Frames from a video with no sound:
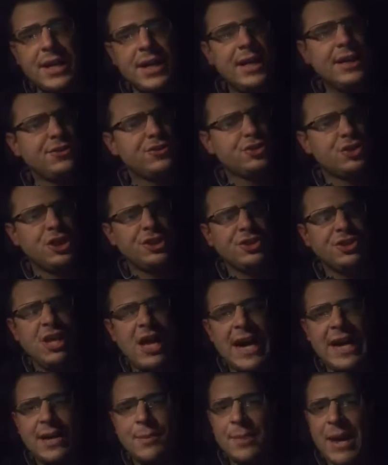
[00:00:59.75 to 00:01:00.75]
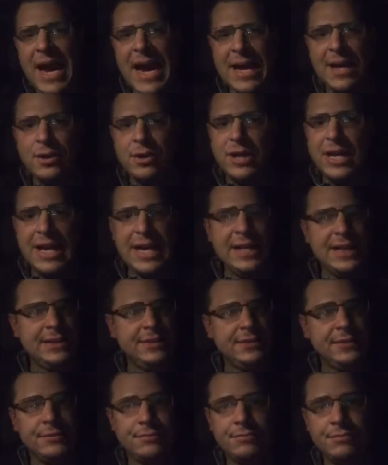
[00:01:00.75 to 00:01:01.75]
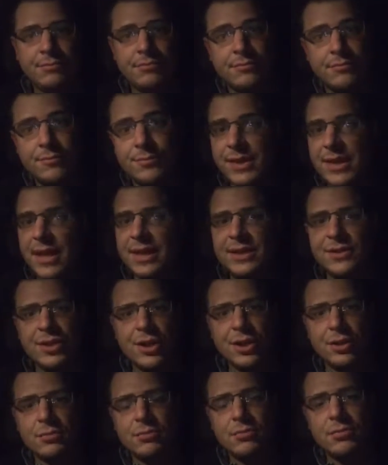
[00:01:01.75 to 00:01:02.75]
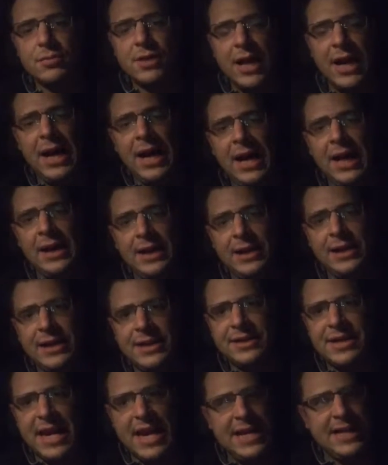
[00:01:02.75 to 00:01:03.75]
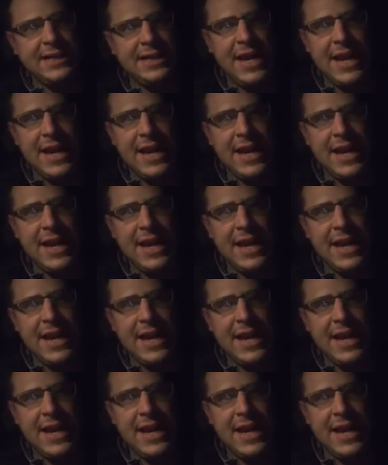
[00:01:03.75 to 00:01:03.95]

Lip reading: it's just like back in Cain